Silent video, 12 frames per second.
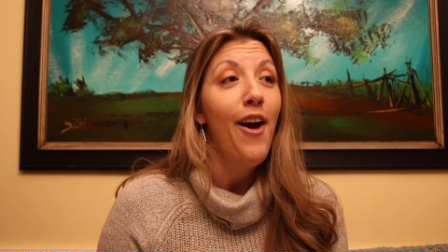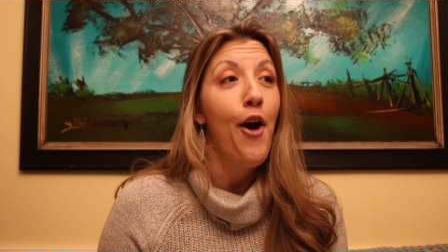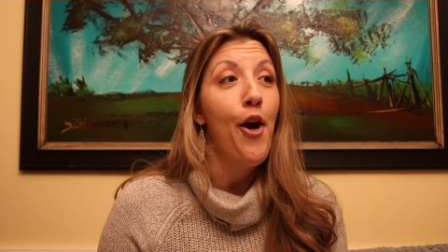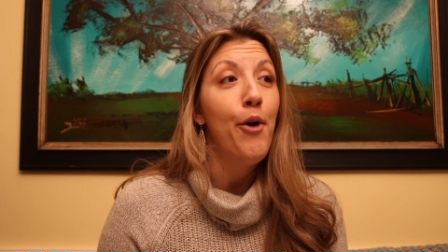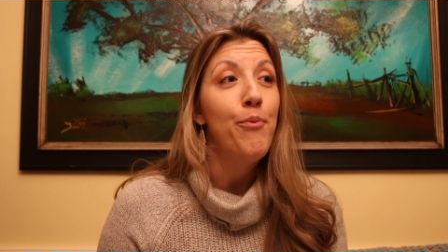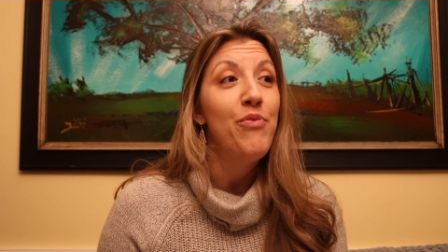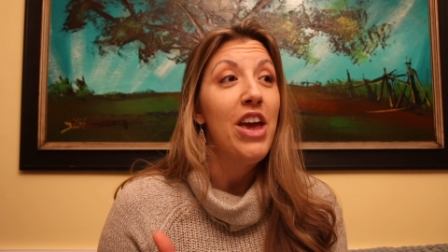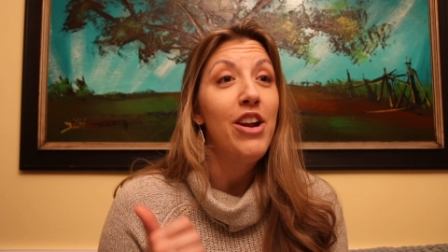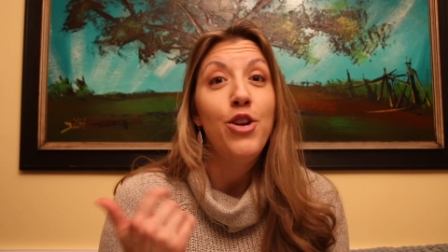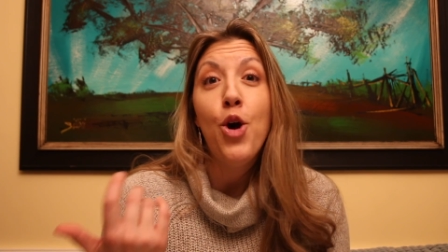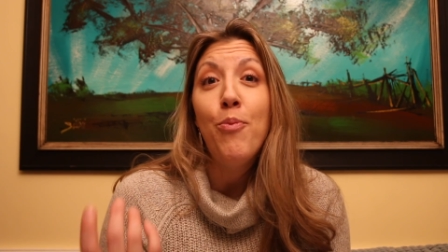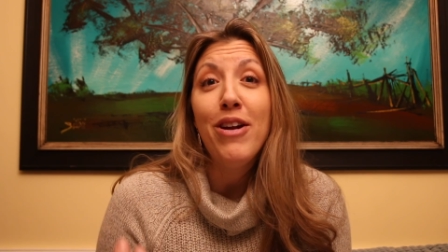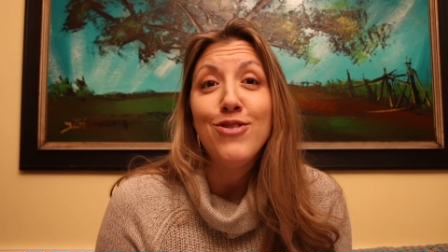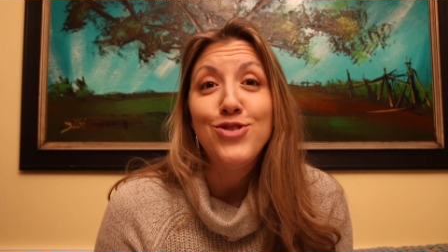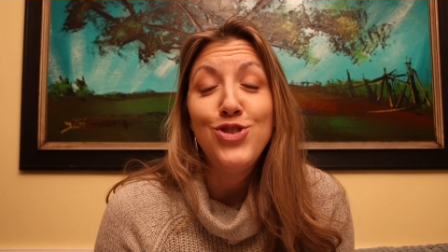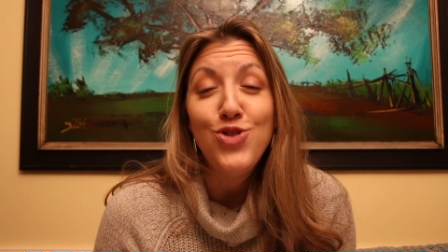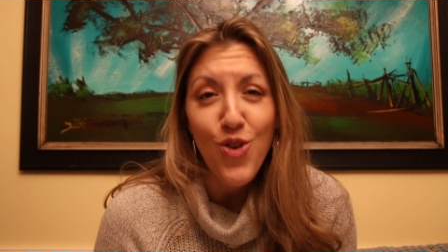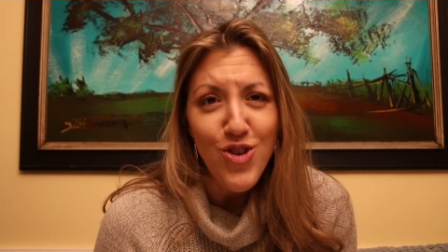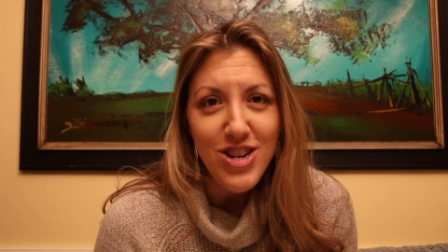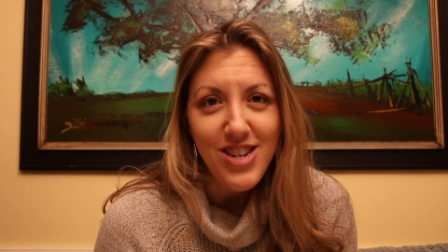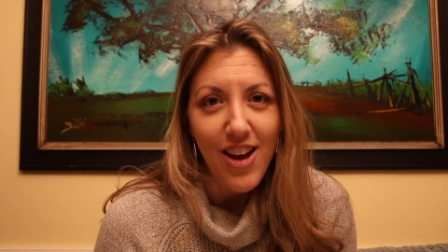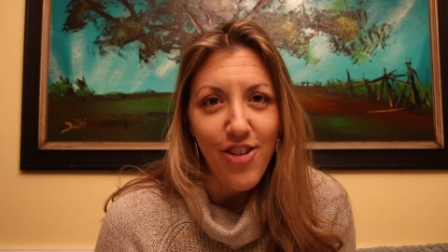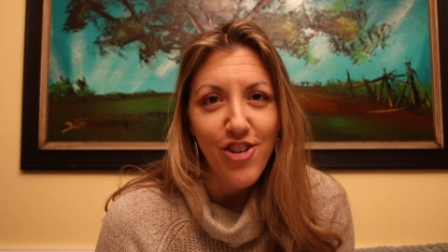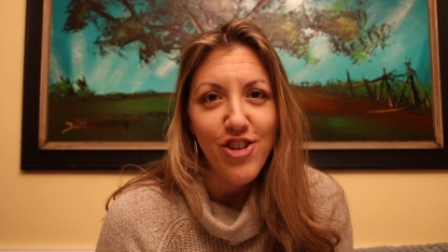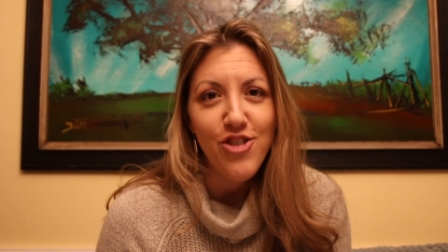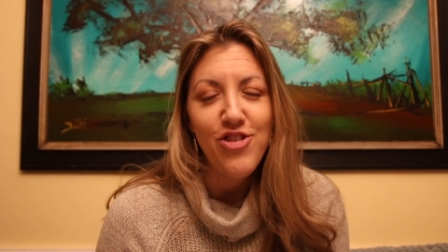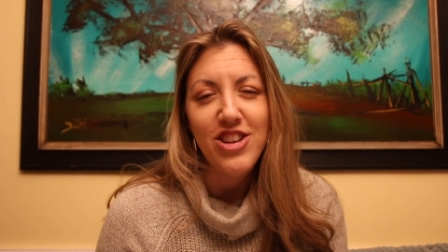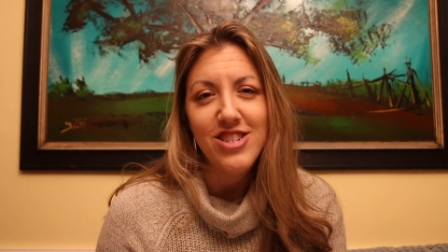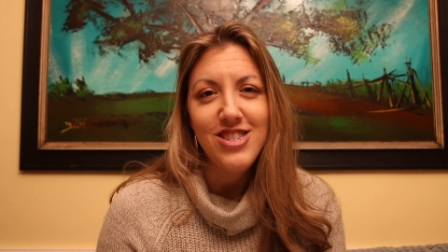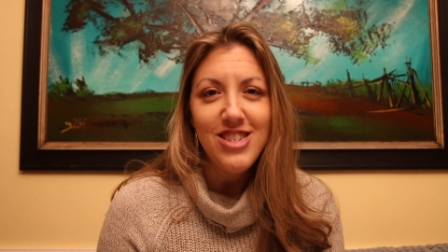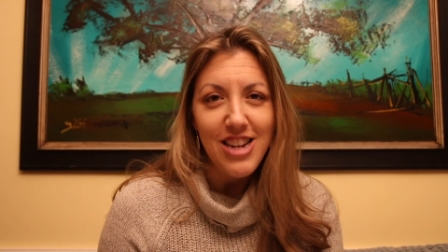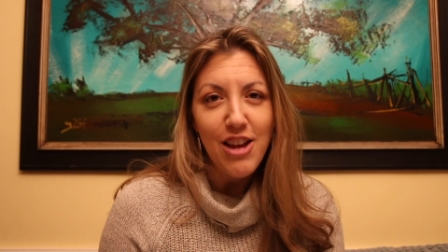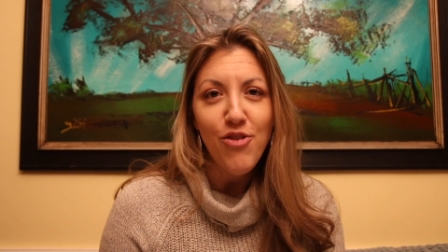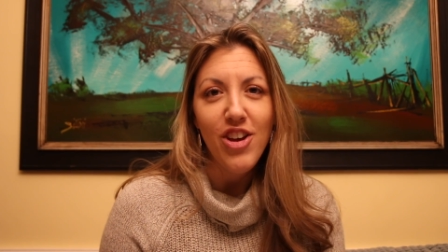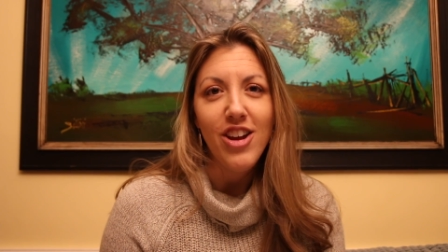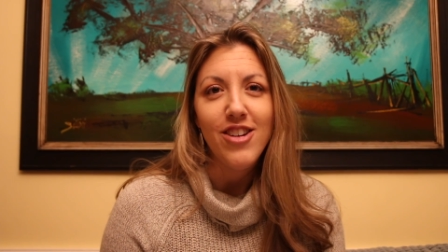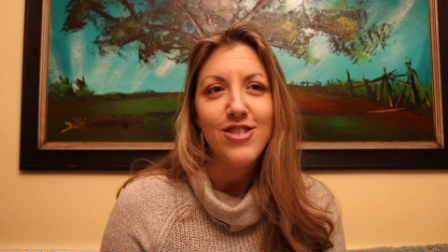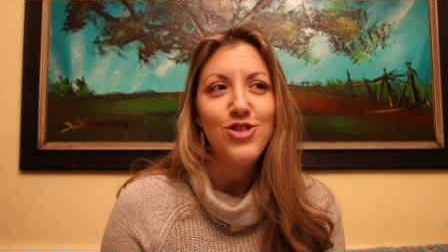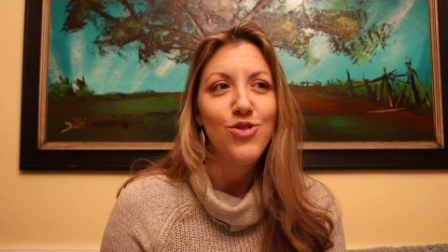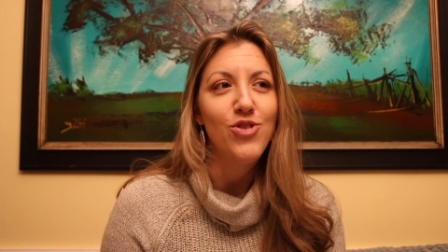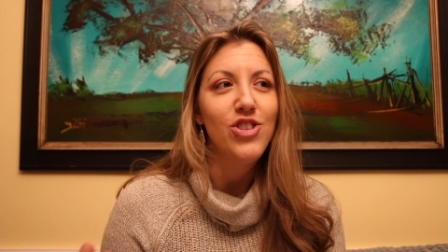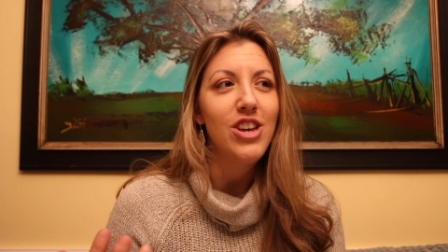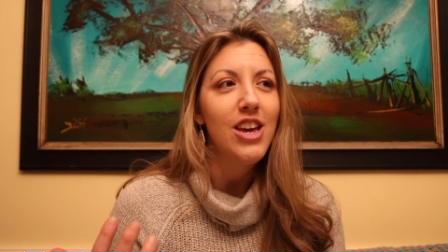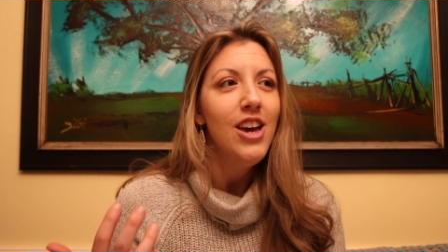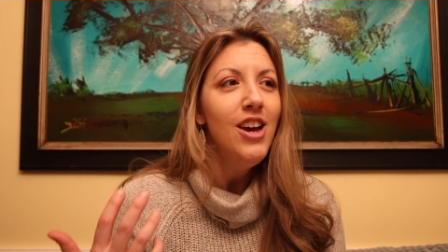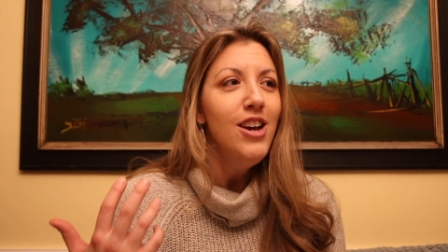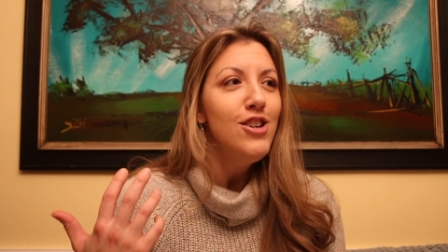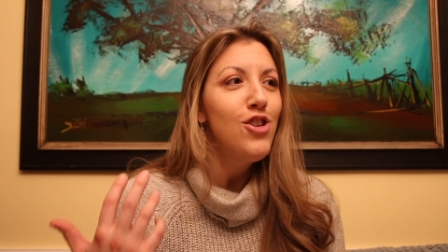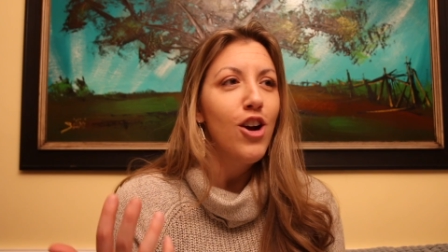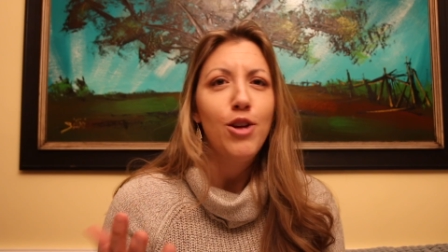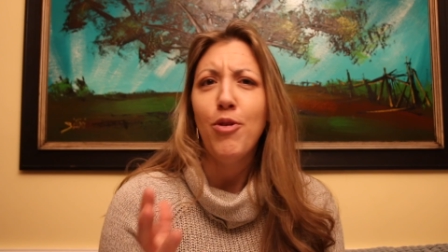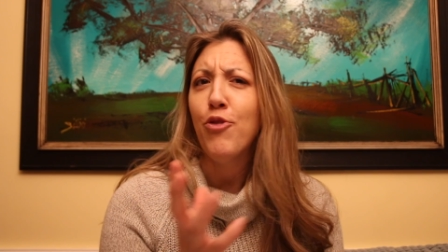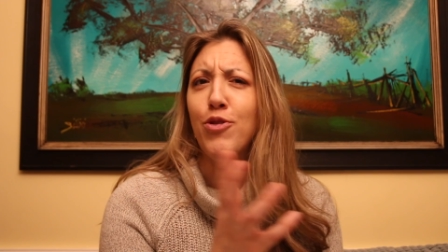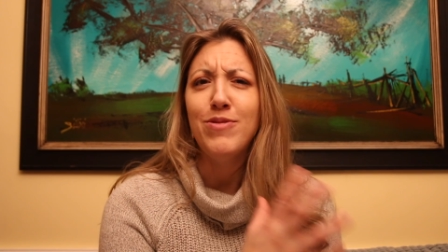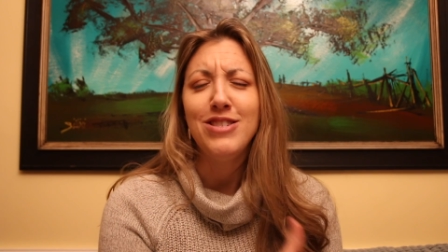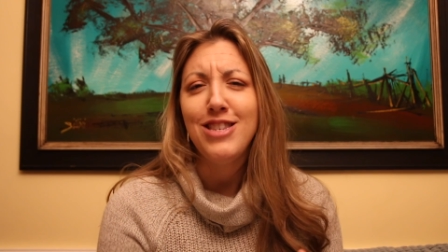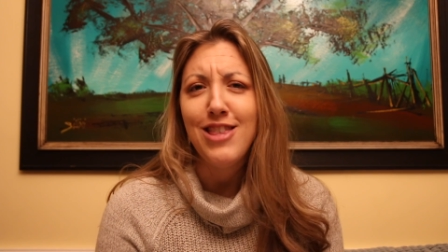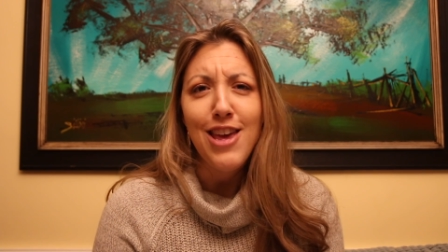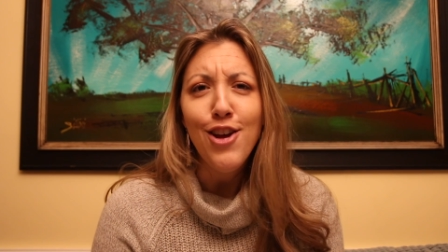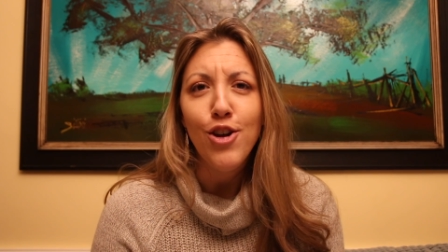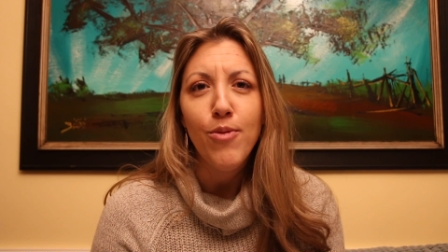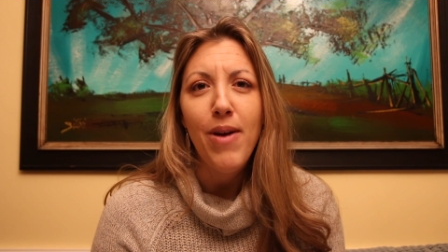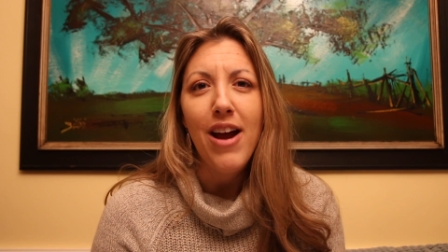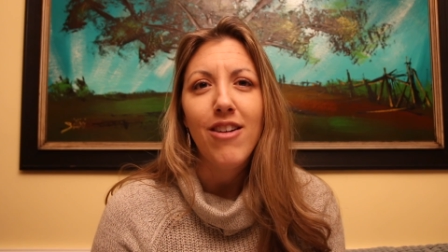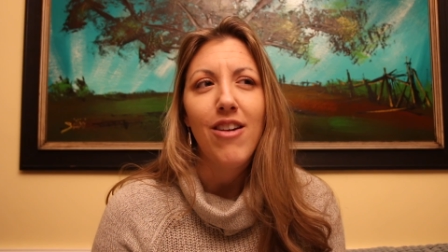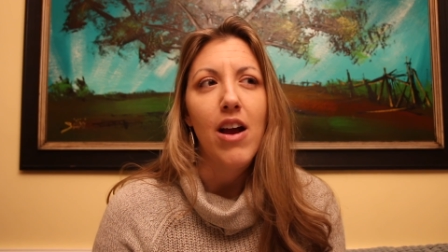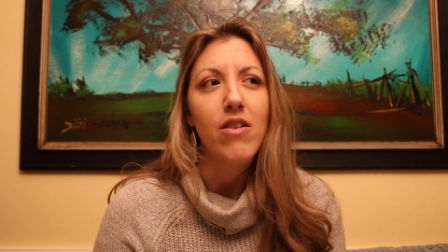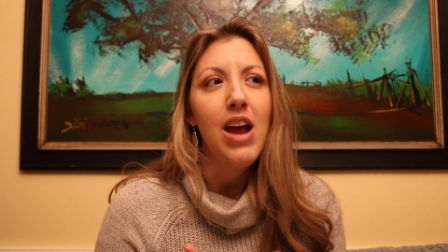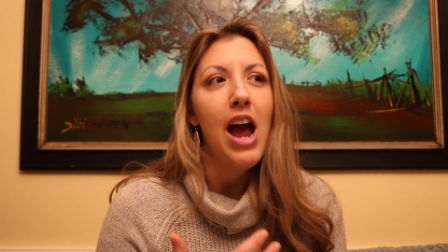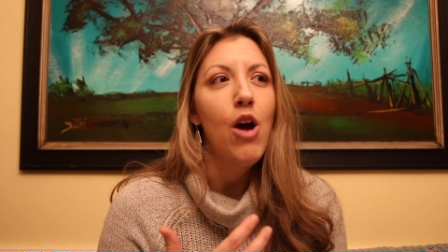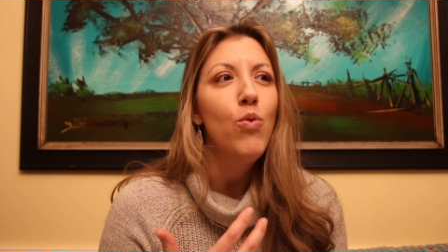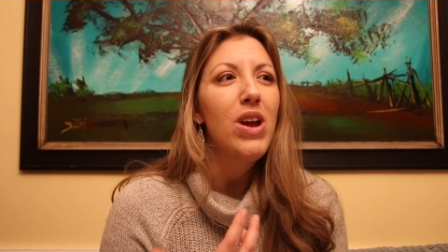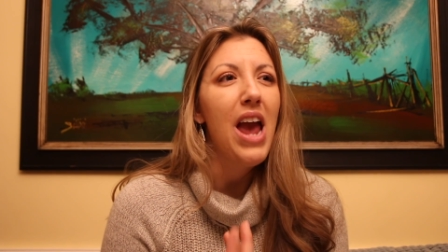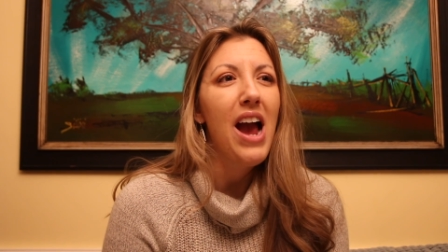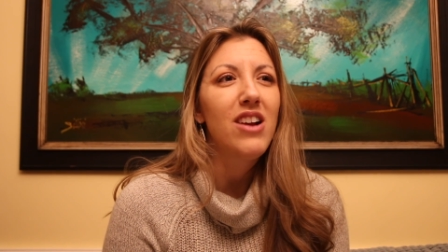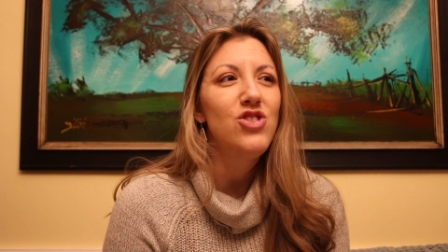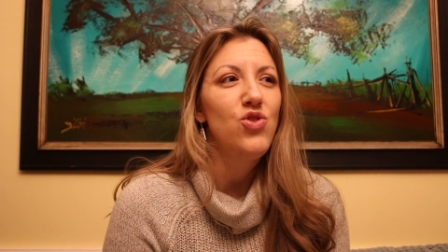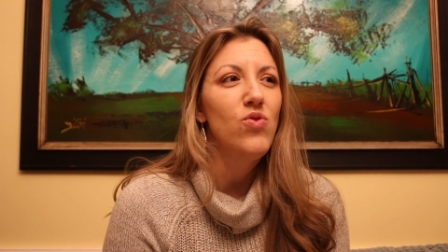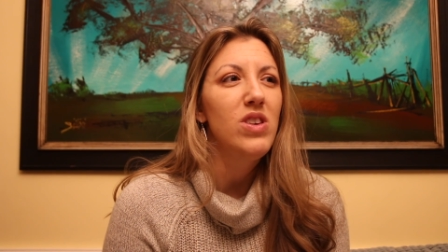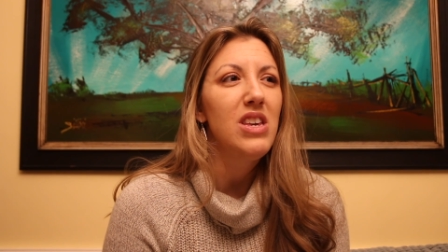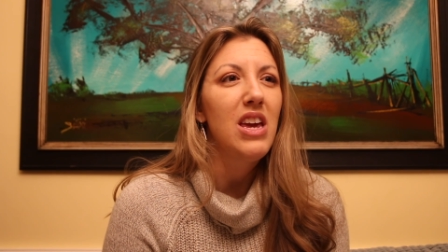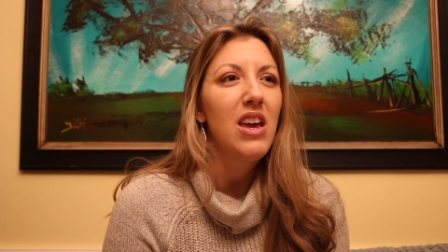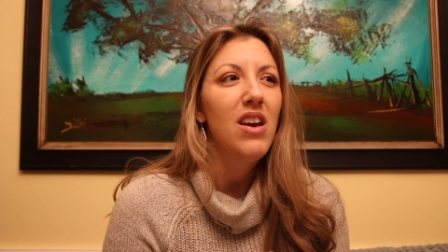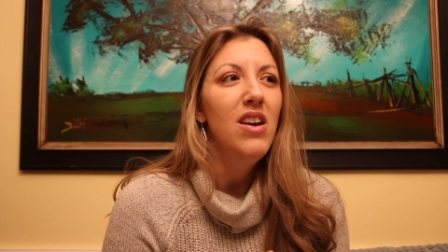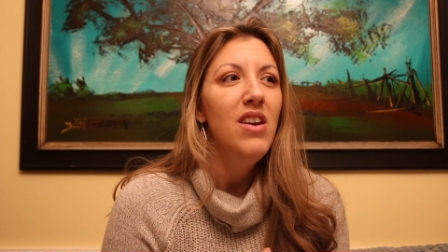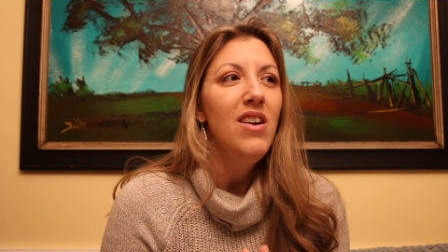And no better storyteller than Stephen to really talk about from his theater background how we actually